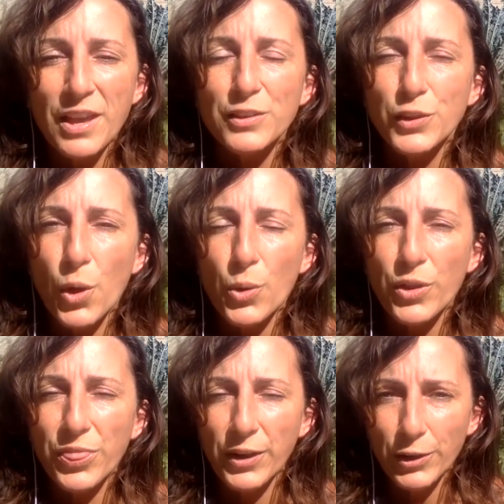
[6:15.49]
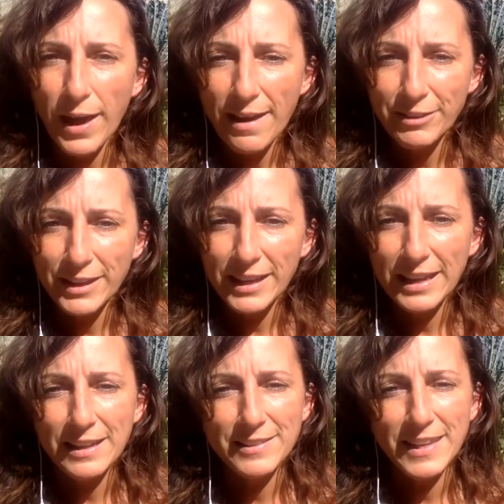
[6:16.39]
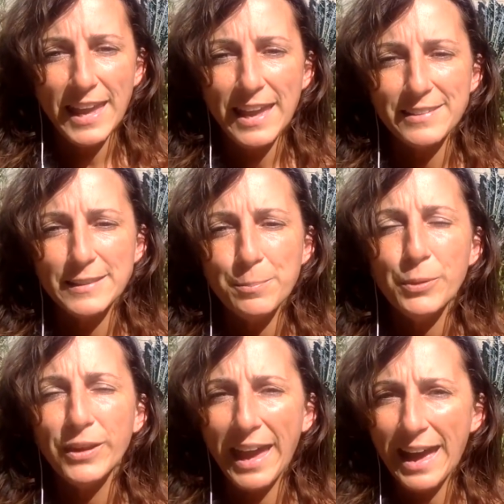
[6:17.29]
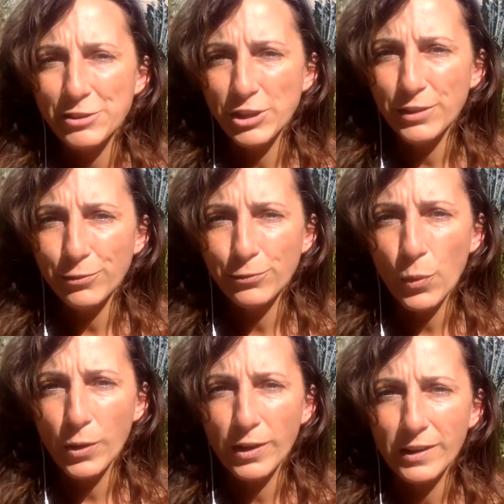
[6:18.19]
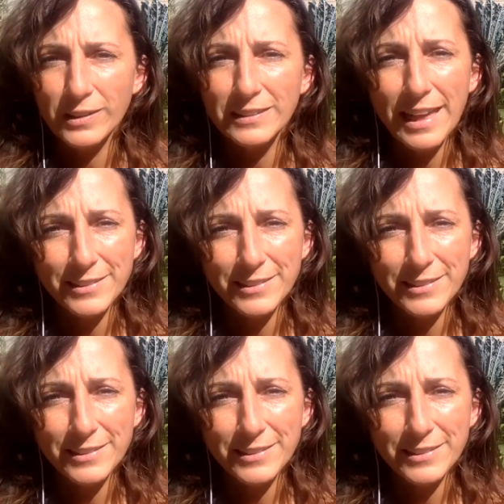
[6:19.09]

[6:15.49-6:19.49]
So there you have it. It is a simple gadget for